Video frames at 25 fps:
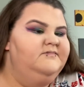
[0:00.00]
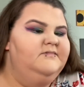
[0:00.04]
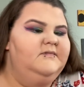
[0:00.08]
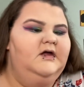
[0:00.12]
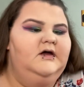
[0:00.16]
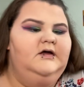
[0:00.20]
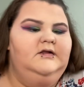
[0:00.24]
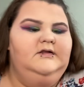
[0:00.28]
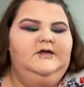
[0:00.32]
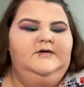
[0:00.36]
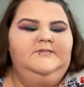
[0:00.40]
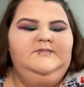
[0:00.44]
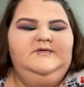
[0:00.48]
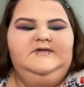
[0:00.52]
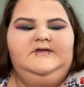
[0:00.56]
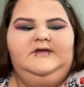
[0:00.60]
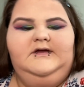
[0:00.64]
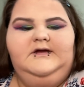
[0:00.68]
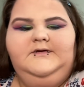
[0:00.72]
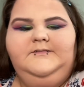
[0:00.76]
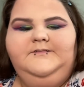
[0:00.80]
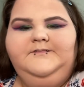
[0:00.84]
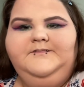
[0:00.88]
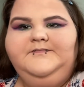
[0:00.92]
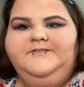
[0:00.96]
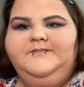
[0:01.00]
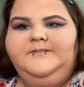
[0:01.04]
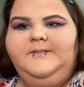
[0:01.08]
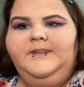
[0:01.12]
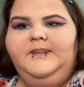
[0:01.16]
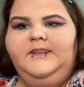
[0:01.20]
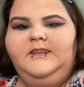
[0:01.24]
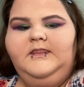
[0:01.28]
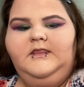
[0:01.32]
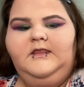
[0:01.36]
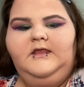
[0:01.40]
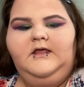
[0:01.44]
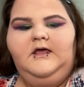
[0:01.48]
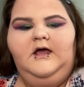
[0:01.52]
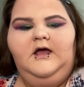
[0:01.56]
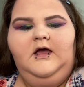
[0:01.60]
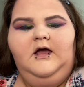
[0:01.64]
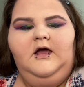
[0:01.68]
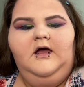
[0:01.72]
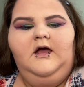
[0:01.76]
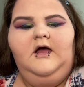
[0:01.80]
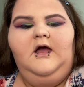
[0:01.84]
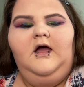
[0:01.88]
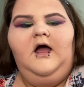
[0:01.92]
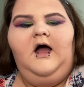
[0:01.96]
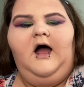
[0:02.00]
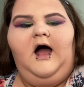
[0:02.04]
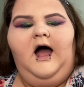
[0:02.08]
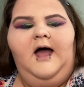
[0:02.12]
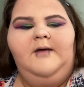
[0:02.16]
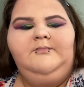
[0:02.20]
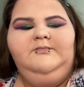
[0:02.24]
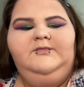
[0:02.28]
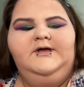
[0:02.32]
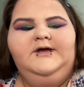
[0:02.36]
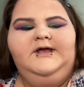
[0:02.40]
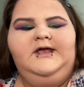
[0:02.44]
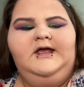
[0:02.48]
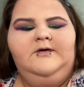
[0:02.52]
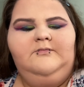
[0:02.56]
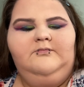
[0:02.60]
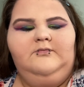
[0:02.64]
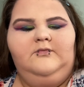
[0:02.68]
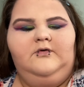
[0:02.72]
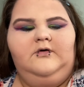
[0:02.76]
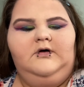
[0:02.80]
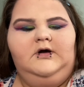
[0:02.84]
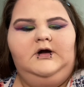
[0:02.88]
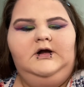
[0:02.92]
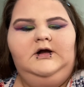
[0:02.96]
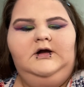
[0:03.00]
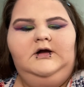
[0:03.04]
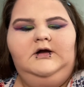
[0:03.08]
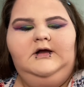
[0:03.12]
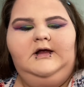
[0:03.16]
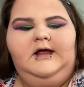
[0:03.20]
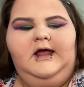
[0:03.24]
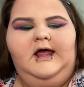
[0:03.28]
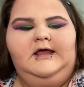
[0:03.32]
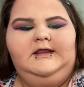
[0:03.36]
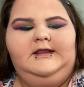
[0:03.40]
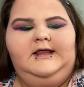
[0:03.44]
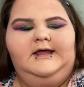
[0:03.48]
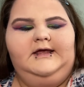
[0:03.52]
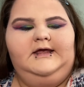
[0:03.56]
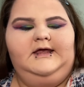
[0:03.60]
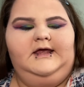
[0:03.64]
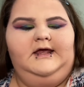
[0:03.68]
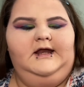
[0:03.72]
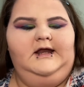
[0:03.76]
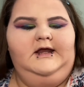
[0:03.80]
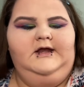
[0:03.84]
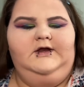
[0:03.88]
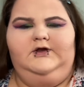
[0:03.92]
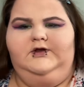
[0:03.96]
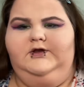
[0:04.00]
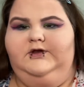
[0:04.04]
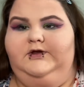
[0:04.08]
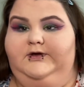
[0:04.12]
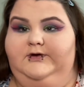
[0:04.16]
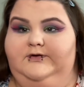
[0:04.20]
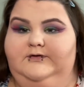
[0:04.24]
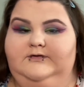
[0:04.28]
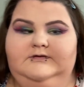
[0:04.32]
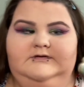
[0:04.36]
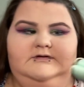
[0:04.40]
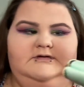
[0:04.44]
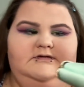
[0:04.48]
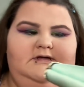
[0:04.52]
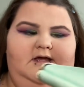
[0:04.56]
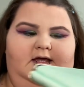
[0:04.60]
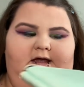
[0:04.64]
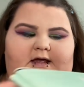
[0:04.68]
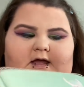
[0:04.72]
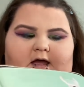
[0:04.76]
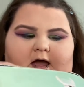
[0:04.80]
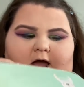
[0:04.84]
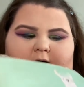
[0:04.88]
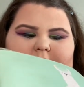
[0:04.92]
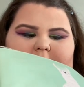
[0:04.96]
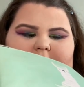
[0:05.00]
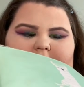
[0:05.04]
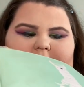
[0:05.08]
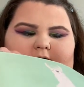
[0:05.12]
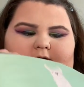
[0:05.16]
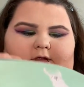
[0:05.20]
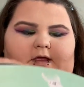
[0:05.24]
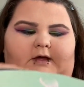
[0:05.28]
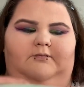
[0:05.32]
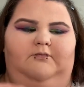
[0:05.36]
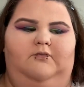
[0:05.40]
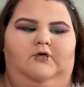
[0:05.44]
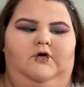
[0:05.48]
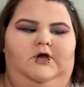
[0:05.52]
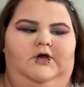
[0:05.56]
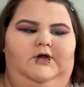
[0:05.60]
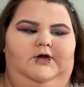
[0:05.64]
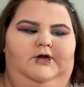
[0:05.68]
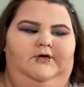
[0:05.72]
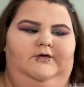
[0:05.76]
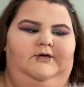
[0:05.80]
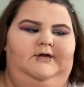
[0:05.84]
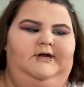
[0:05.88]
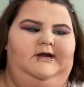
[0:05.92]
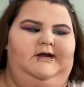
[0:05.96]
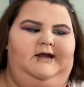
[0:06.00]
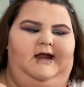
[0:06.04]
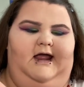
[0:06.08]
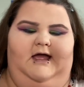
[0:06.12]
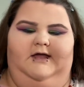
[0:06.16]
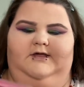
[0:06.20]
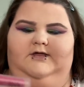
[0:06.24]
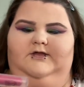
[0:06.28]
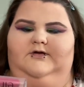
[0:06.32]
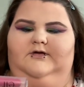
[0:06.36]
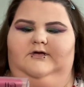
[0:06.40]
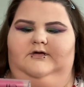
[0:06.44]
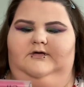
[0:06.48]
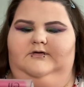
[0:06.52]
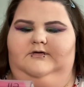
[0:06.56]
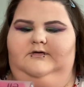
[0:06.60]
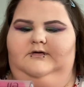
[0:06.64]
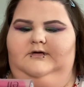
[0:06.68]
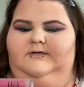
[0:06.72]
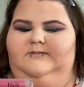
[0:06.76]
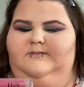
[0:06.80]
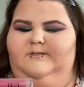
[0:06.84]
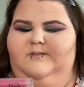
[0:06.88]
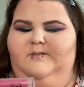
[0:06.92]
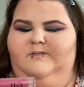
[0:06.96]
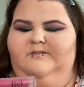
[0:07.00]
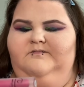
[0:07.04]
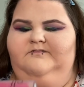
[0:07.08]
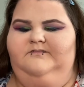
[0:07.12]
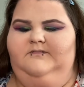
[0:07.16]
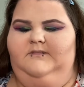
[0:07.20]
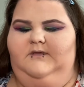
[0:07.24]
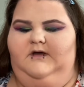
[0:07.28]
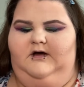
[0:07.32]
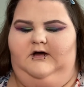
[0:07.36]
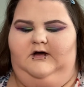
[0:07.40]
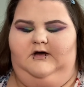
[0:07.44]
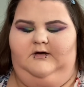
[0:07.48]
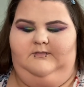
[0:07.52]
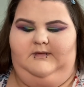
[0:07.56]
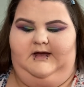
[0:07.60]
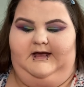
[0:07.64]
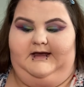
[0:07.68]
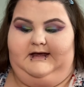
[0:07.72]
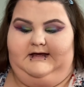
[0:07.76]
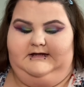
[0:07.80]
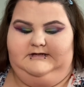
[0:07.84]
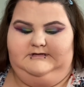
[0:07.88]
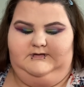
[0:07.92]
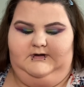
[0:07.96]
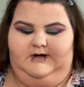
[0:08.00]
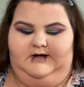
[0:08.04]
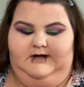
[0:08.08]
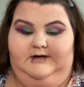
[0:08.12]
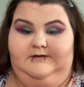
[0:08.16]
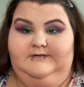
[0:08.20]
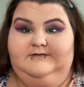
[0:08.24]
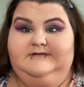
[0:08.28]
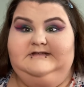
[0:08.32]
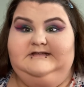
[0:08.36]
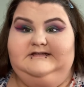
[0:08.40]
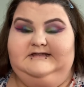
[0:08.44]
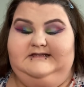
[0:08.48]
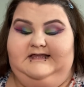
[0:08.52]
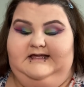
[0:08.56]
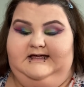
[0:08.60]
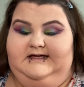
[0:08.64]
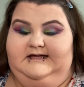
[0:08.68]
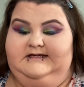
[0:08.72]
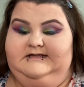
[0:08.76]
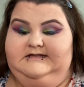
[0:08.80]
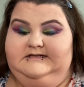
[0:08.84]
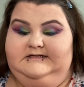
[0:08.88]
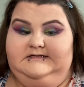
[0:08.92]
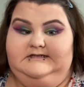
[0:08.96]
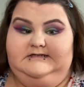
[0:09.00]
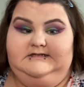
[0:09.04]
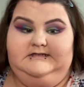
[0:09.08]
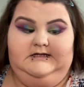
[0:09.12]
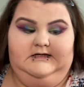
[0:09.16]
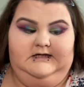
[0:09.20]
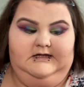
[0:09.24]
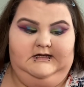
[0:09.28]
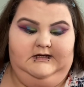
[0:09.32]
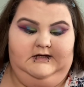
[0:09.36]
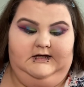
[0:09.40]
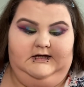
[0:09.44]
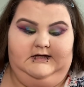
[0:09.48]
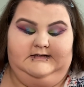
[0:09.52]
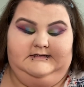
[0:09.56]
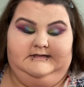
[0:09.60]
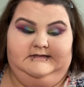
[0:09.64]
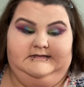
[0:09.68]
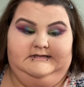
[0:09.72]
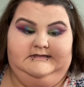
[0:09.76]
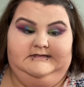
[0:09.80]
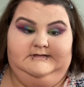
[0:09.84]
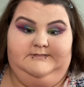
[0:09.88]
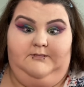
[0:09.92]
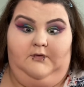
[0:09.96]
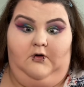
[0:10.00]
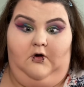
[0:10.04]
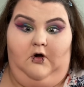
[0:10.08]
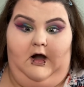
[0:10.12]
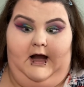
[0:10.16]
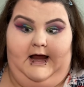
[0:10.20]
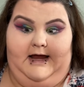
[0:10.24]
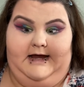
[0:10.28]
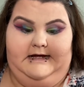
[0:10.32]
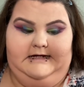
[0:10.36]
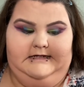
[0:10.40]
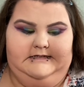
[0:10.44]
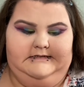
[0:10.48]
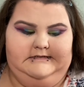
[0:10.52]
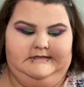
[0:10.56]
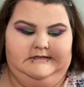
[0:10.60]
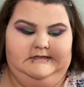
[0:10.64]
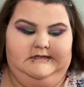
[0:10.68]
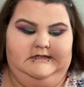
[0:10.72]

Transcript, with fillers: A lipstick. I'm looking more at like getting nudes. Like I want to do like more nude and natural. Um, I guess we're gonna use this because it's bright.